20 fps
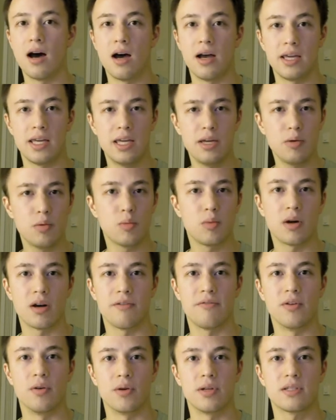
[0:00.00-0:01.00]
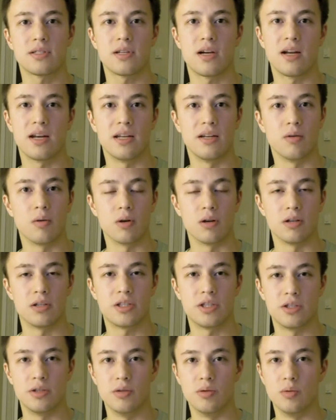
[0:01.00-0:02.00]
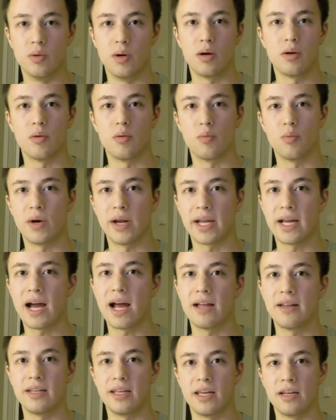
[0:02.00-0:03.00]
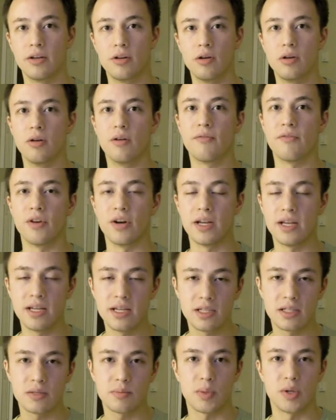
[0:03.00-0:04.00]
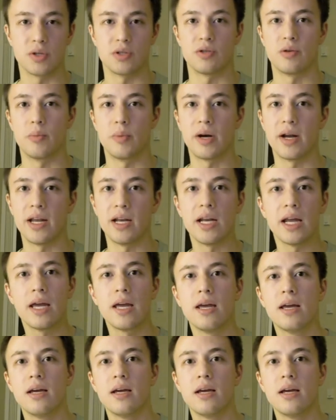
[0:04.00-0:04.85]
he would want to focus on in order to rank highly in Google for his personal brand.